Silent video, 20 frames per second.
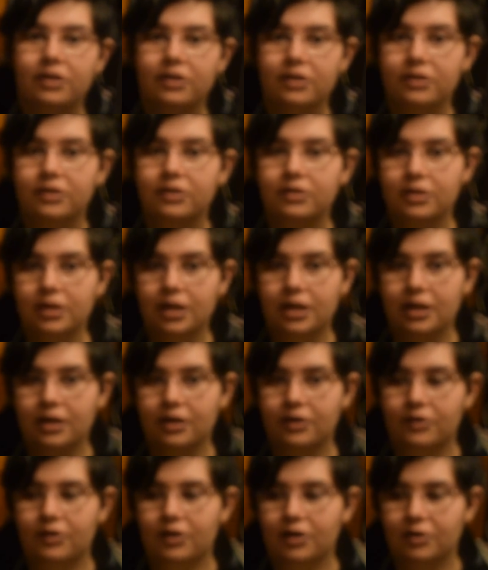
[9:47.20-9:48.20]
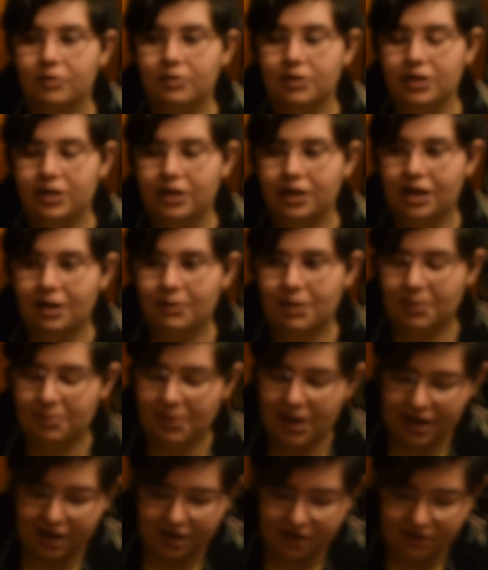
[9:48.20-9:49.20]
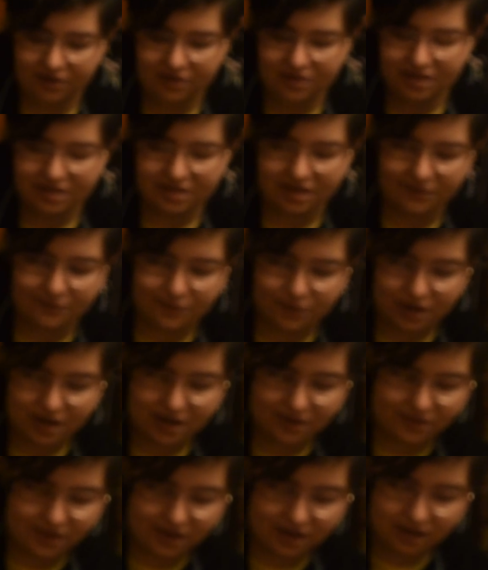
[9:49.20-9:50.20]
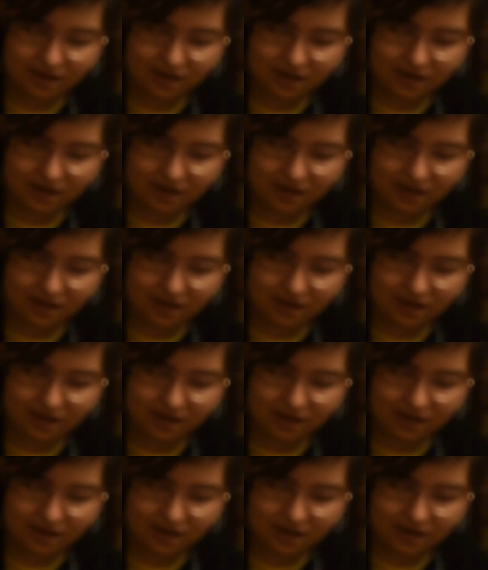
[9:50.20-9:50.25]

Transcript: knitting a row and then coming back and discovering that